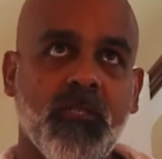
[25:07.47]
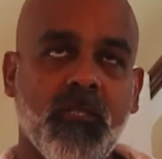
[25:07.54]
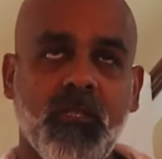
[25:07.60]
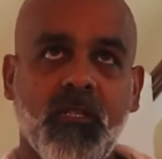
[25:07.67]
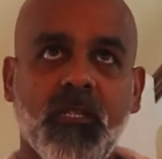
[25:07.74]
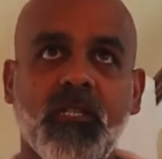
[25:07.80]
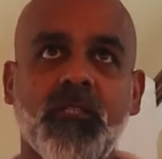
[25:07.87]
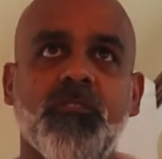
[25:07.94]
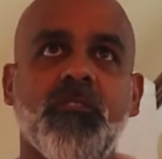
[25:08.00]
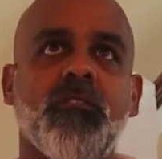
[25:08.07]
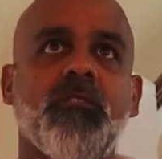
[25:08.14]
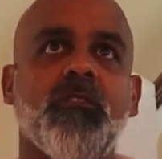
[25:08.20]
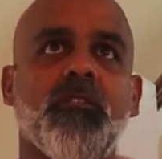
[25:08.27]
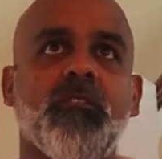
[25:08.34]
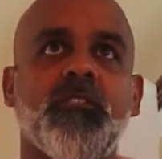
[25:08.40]

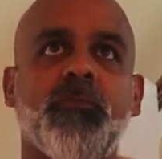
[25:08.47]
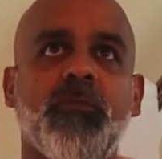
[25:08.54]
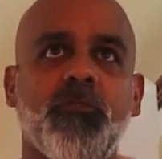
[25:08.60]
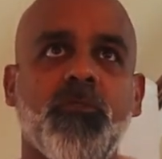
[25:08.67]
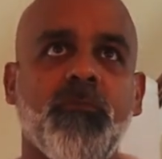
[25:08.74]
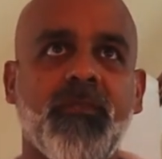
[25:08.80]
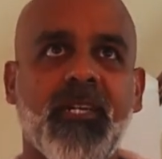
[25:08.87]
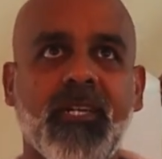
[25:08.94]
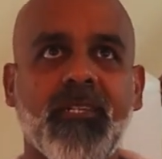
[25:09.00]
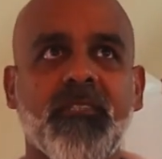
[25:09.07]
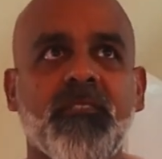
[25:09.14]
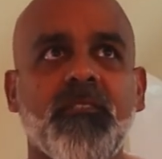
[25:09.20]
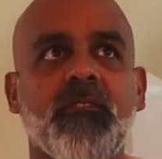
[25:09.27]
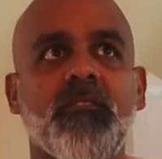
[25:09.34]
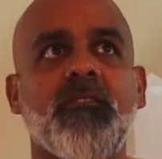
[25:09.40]
indulging in spiritual
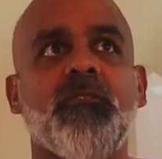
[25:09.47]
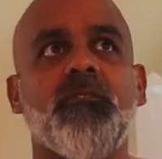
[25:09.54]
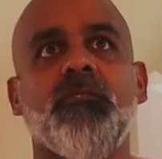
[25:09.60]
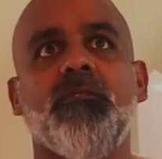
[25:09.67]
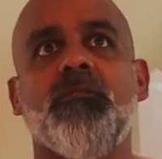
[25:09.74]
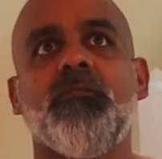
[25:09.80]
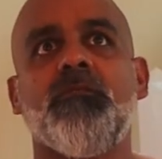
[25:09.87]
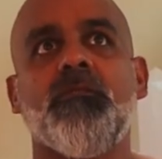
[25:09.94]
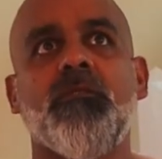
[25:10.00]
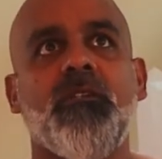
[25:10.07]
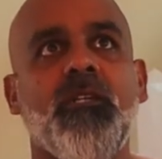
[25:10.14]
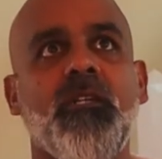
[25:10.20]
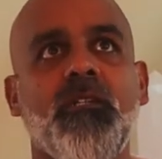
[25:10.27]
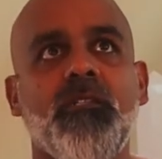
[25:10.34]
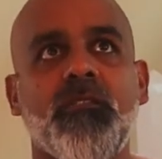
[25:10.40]
practices since
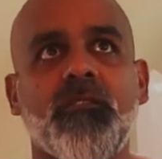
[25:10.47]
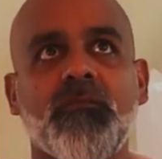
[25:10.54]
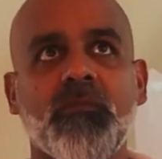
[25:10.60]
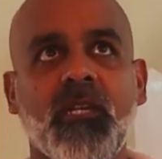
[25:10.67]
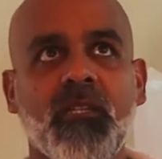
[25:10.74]
at least,